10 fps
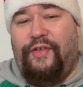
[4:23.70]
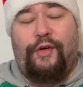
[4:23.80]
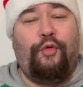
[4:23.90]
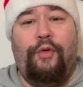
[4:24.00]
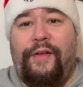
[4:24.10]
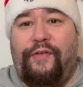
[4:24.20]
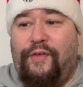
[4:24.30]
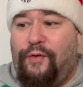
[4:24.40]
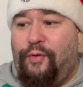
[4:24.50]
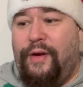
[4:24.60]

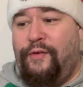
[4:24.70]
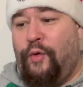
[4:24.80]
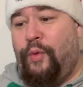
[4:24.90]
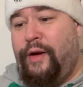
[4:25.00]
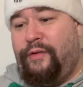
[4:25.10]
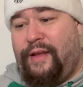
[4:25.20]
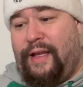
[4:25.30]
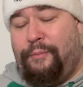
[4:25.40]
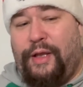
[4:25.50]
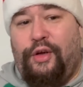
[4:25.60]
Groin's a weird
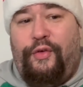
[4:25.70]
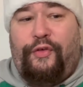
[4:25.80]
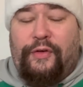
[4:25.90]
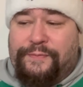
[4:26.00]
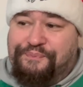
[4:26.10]
thing because